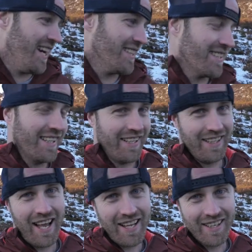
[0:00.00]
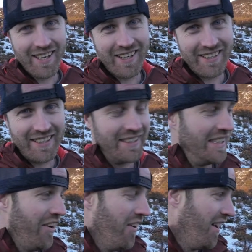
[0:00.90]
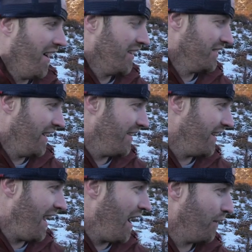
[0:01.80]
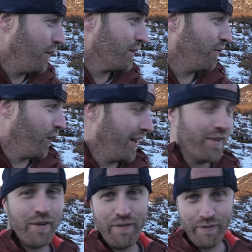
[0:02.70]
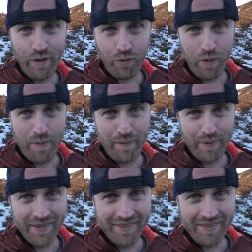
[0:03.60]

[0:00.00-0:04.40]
us and Elia Locardi. And then now there was 453 people.